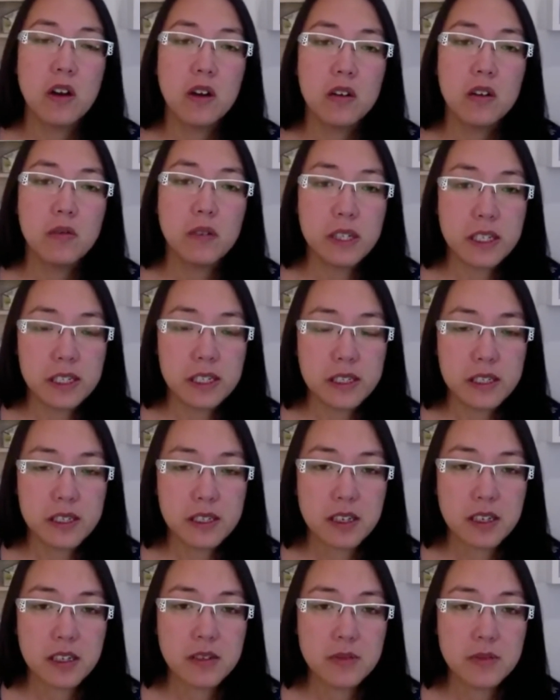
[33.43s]
to make it
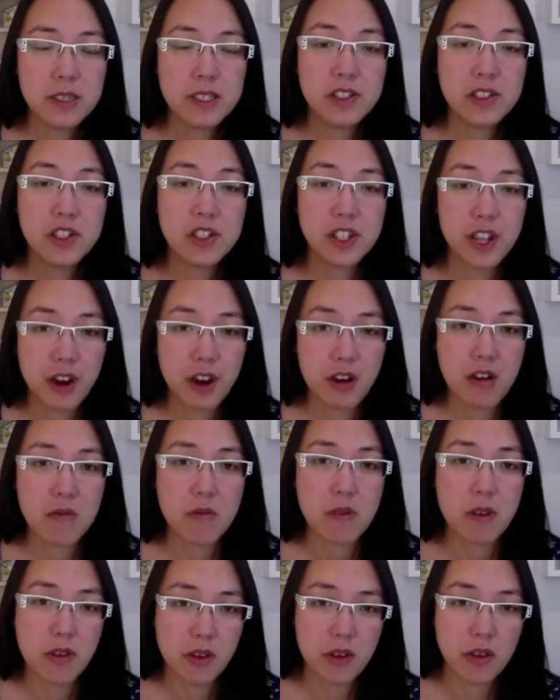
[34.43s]
even more
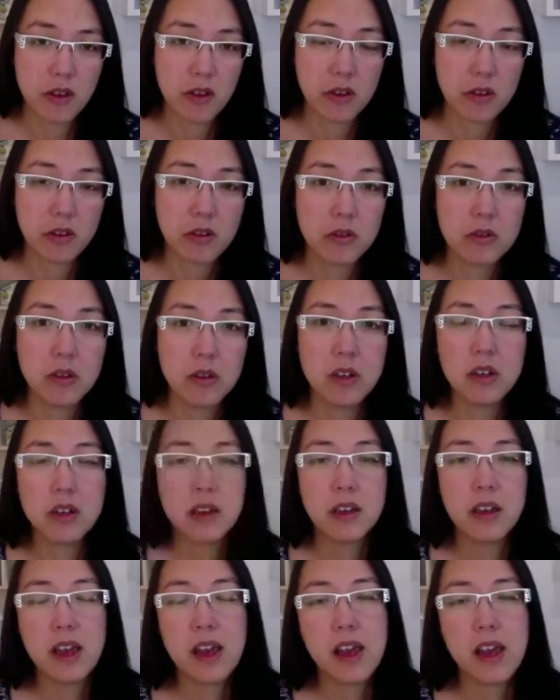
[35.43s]
interactive. So I
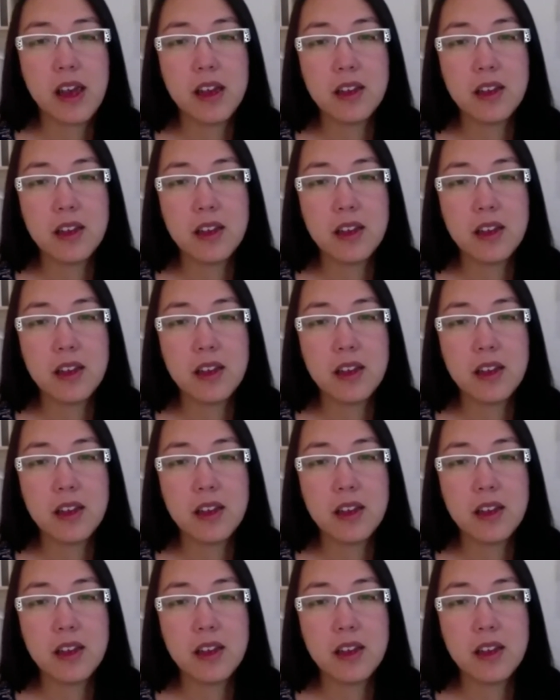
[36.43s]
wanted to show